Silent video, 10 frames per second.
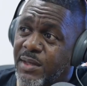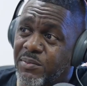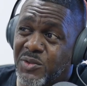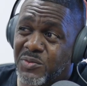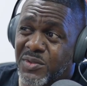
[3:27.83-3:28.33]
the way
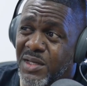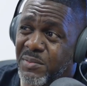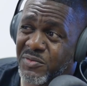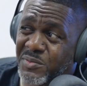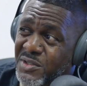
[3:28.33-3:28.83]
that music was
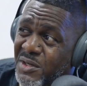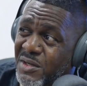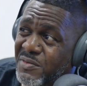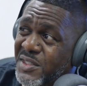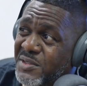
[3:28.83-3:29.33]
coming from
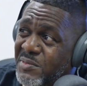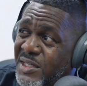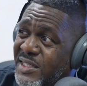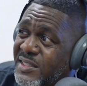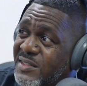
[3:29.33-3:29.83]
Scarface,
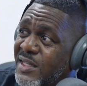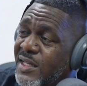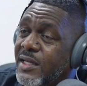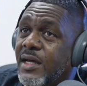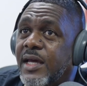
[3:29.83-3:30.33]
man, that's mm
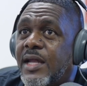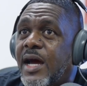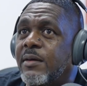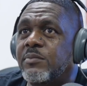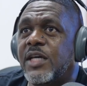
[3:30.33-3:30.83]
-hmm.
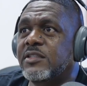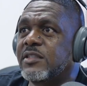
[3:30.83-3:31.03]
and I